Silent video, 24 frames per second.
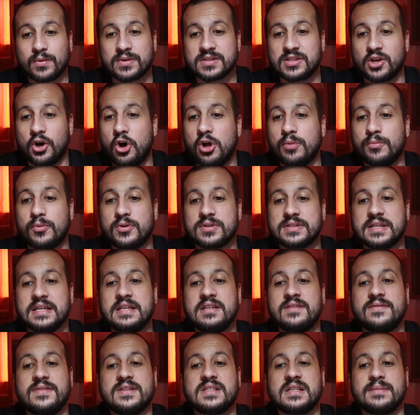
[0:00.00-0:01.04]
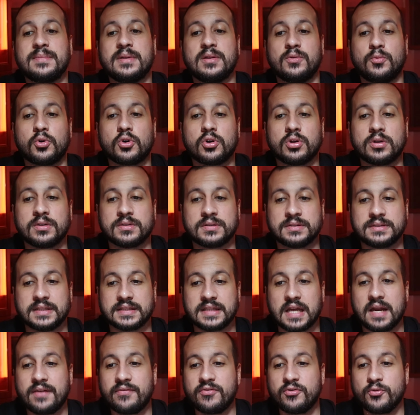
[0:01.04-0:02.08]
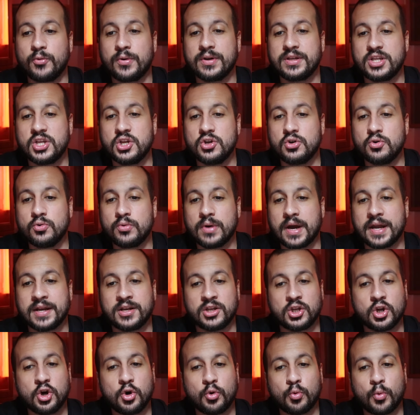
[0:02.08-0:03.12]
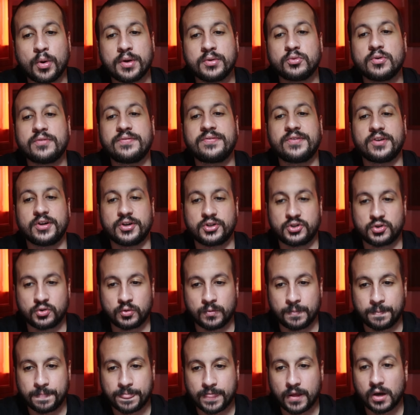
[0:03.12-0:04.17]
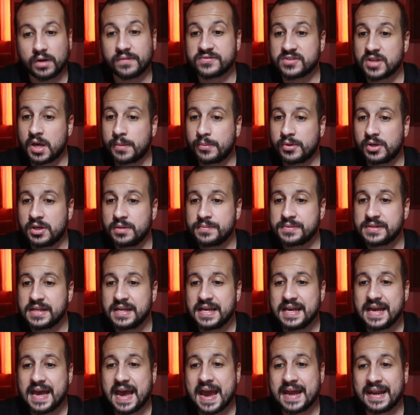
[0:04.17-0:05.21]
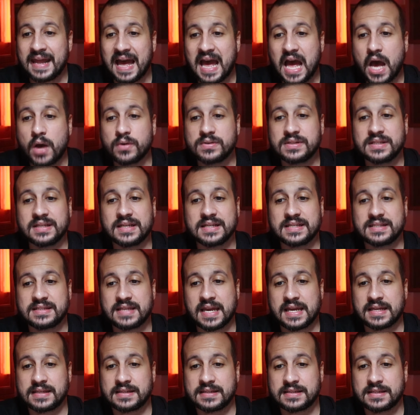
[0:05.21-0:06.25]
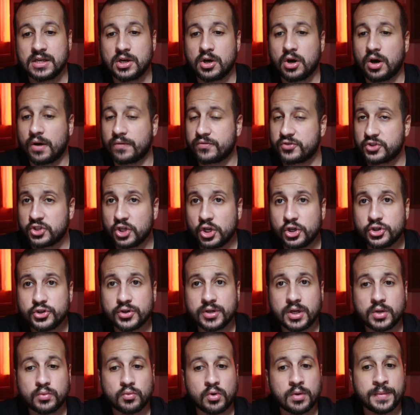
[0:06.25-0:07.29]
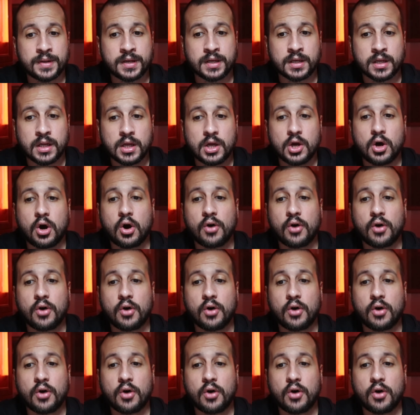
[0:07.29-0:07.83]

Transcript: was the almost invisible world that everyone knew and no one referred to, of suburbs and housing estates, of children and women,